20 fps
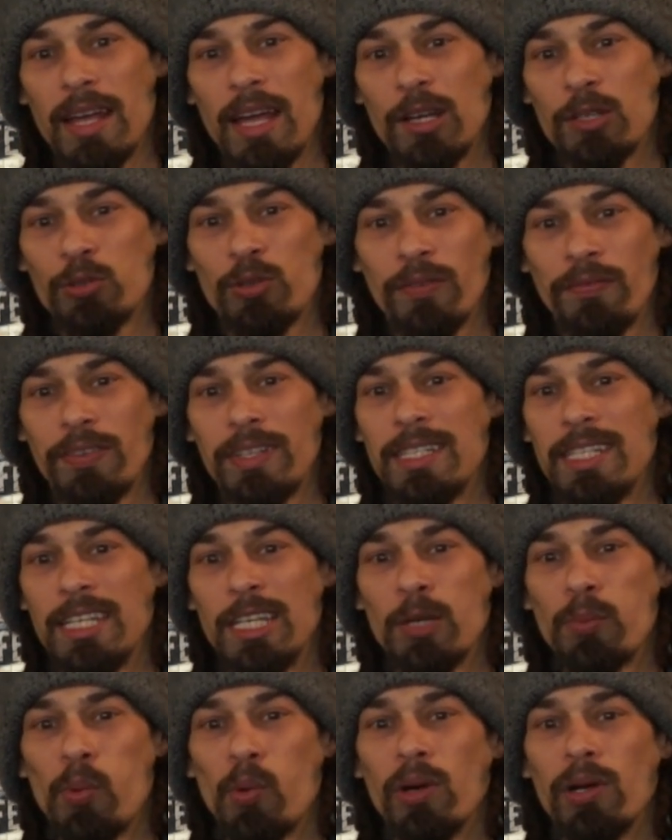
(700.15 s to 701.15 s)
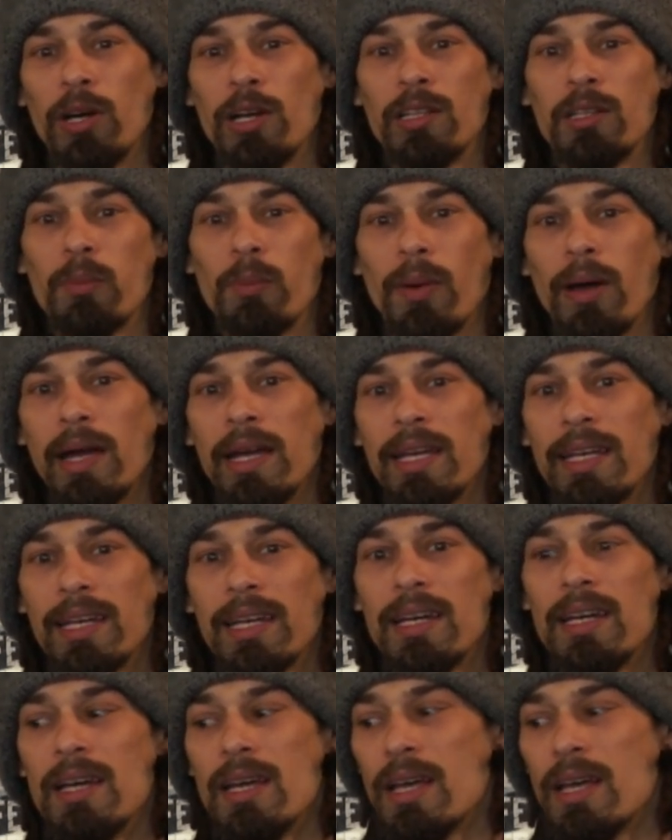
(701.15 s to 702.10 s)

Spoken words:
extra fatigue point on the bike.